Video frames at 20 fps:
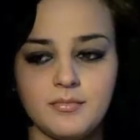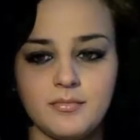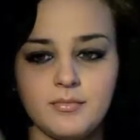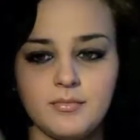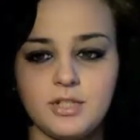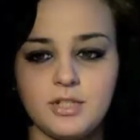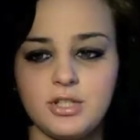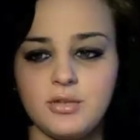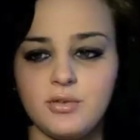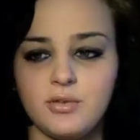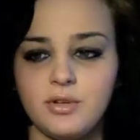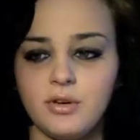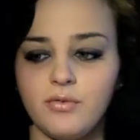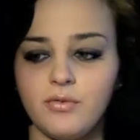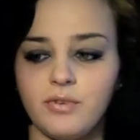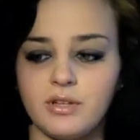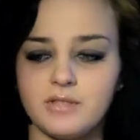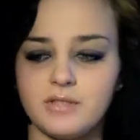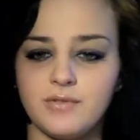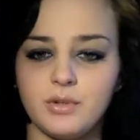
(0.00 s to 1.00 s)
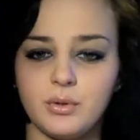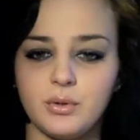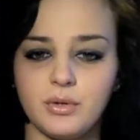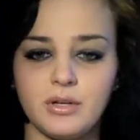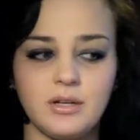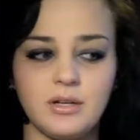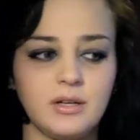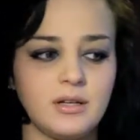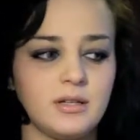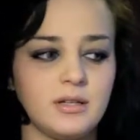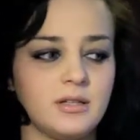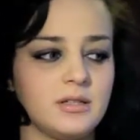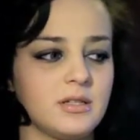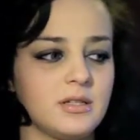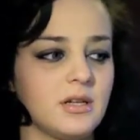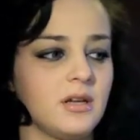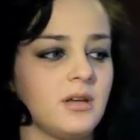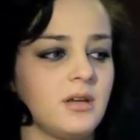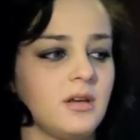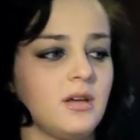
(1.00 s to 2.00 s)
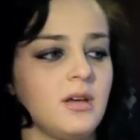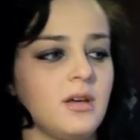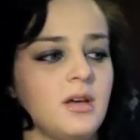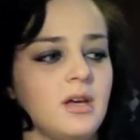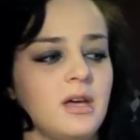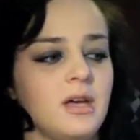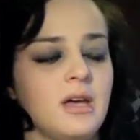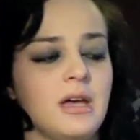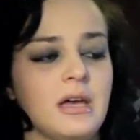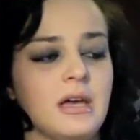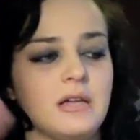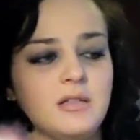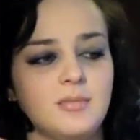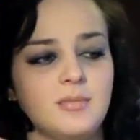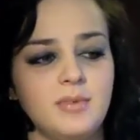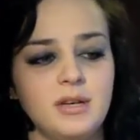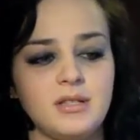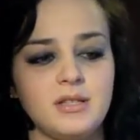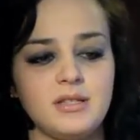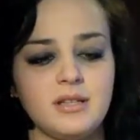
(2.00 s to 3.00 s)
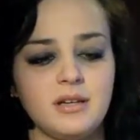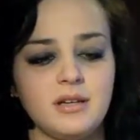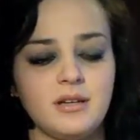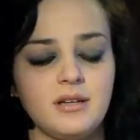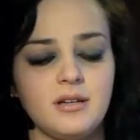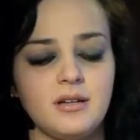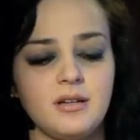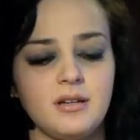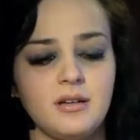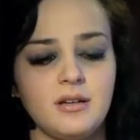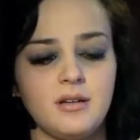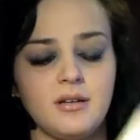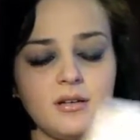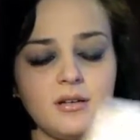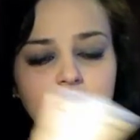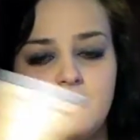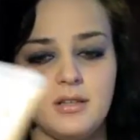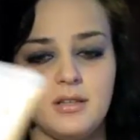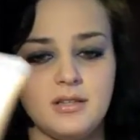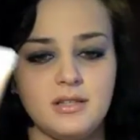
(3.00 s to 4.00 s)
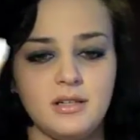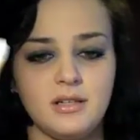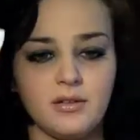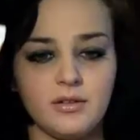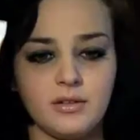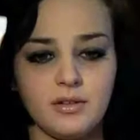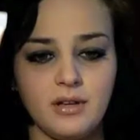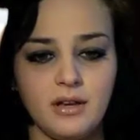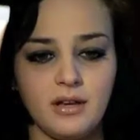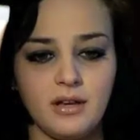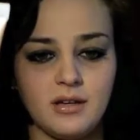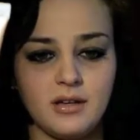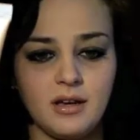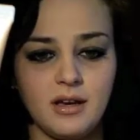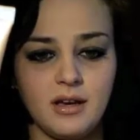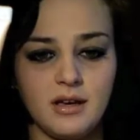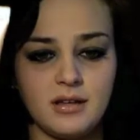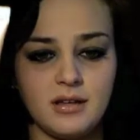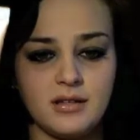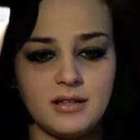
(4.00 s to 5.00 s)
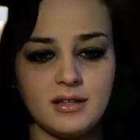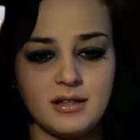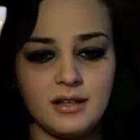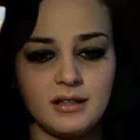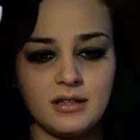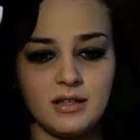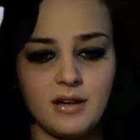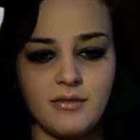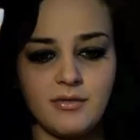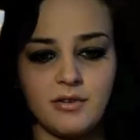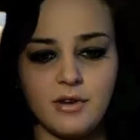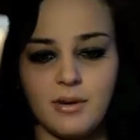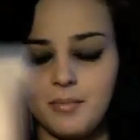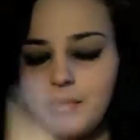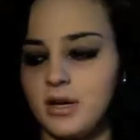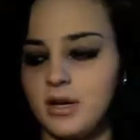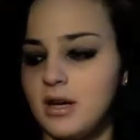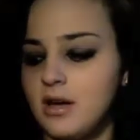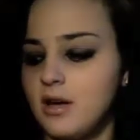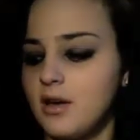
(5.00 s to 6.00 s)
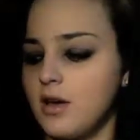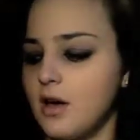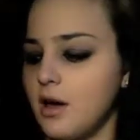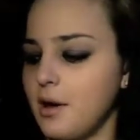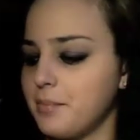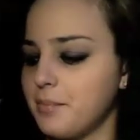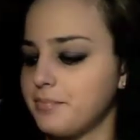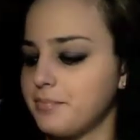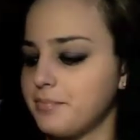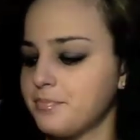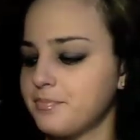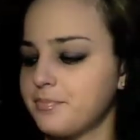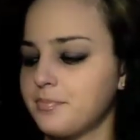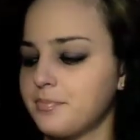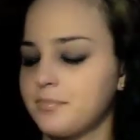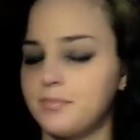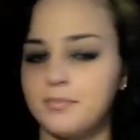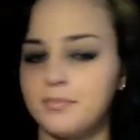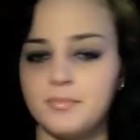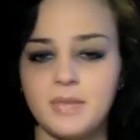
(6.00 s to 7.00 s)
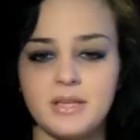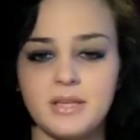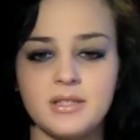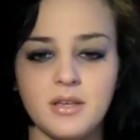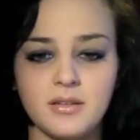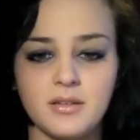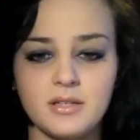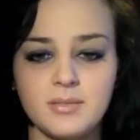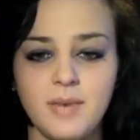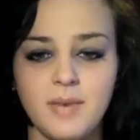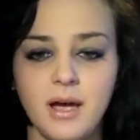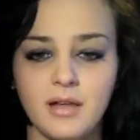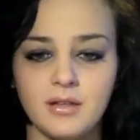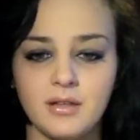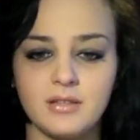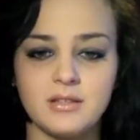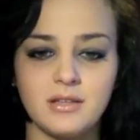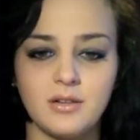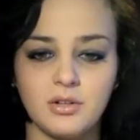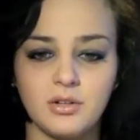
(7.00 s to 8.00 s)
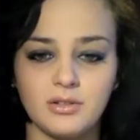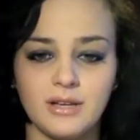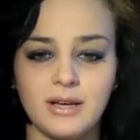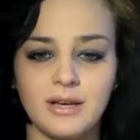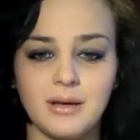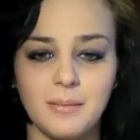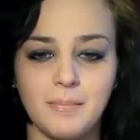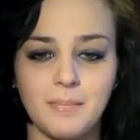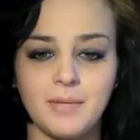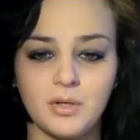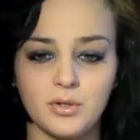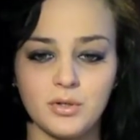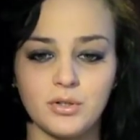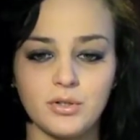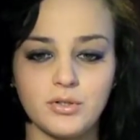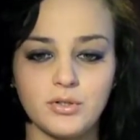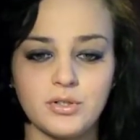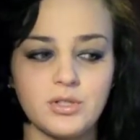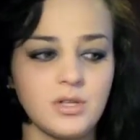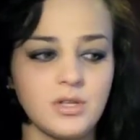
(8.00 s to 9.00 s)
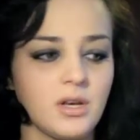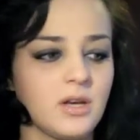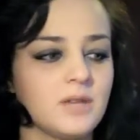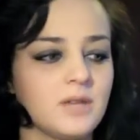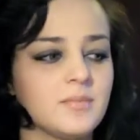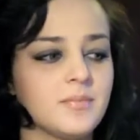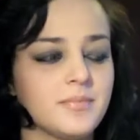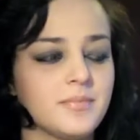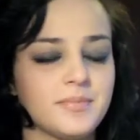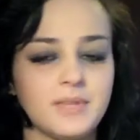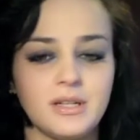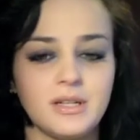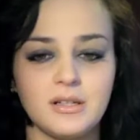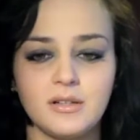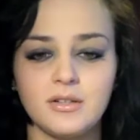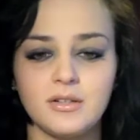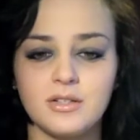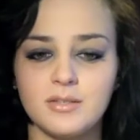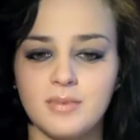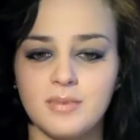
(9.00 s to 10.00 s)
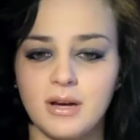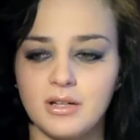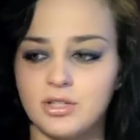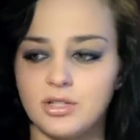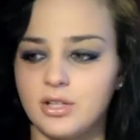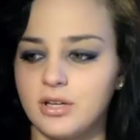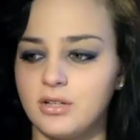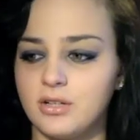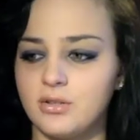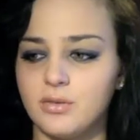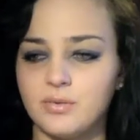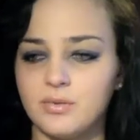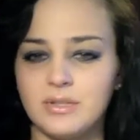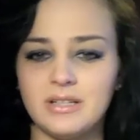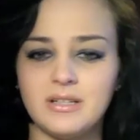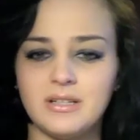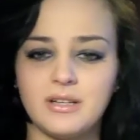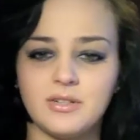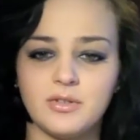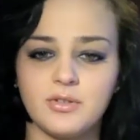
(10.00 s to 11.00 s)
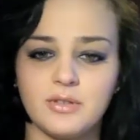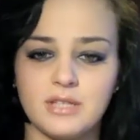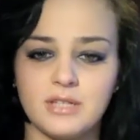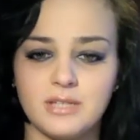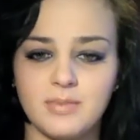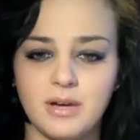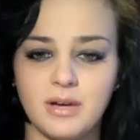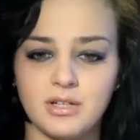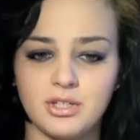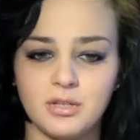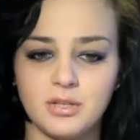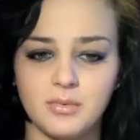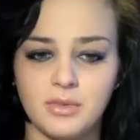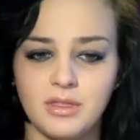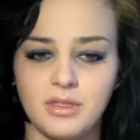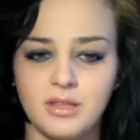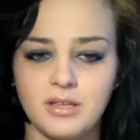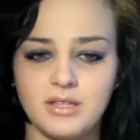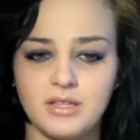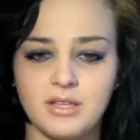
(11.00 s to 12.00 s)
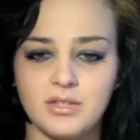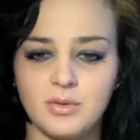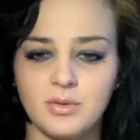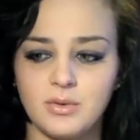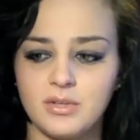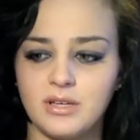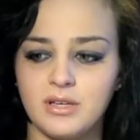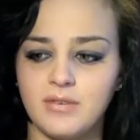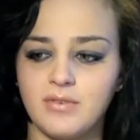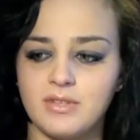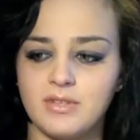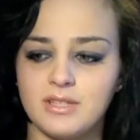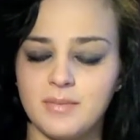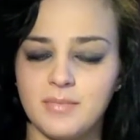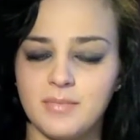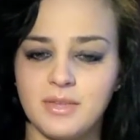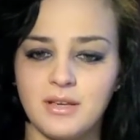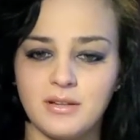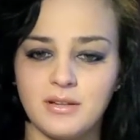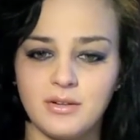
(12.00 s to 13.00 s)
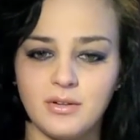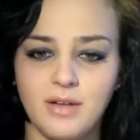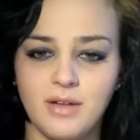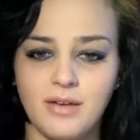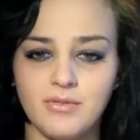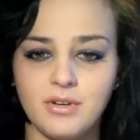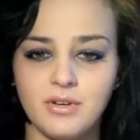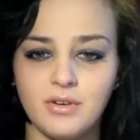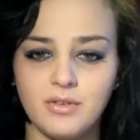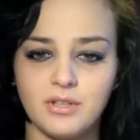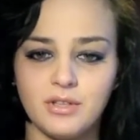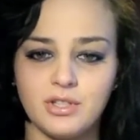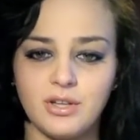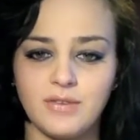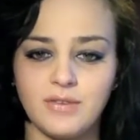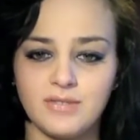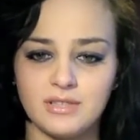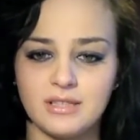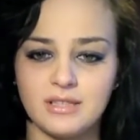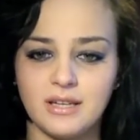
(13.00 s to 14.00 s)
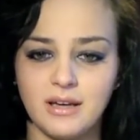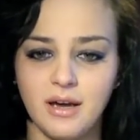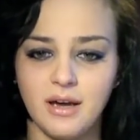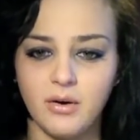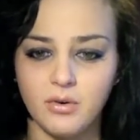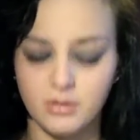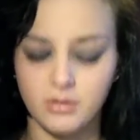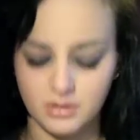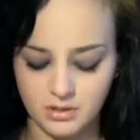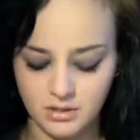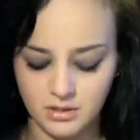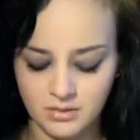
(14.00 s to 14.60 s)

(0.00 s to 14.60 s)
Studio Fix Fluid, and a basic concealer like a Select Cover-Up. They sell these palettes, they look like mirrors, and a little spatula. You don't need necessarily a spatula with this, it's only if it's something a little heavier that you have to dig out.